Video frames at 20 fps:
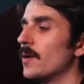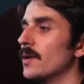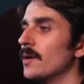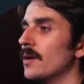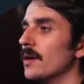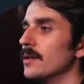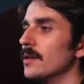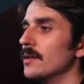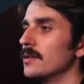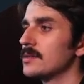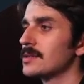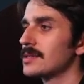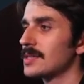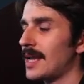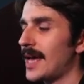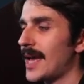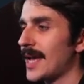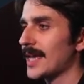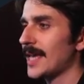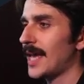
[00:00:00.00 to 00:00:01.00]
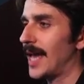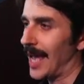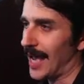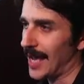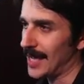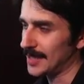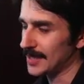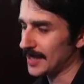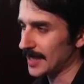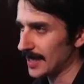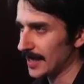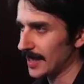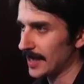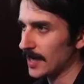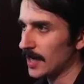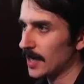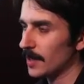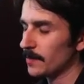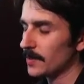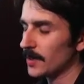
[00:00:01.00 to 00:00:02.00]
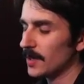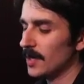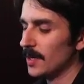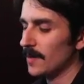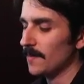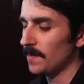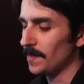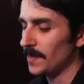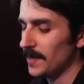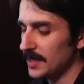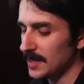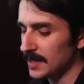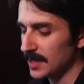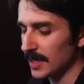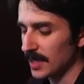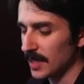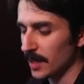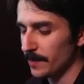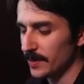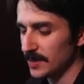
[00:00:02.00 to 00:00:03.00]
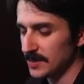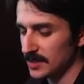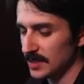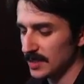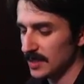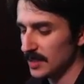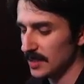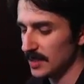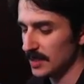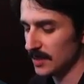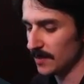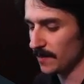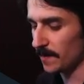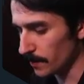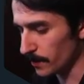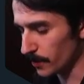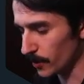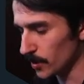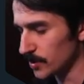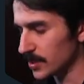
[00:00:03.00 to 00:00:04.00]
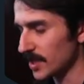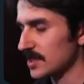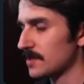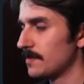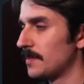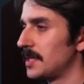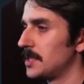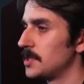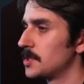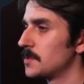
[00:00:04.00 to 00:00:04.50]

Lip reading: Slack, and ClickUp. The ClickUp is the project management